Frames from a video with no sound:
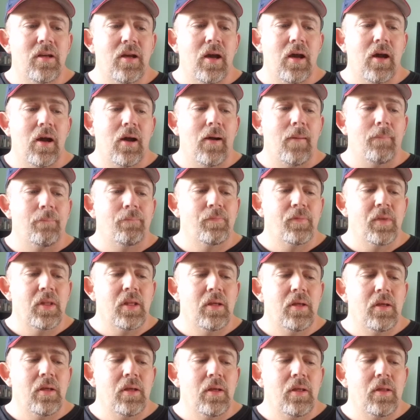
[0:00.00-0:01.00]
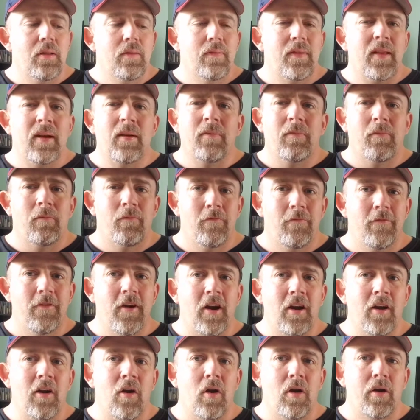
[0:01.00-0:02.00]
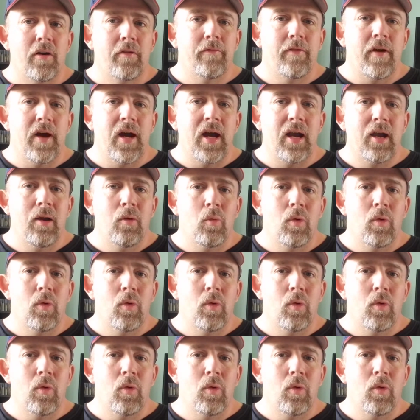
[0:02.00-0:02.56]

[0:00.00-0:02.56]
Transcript: They're very hard to find,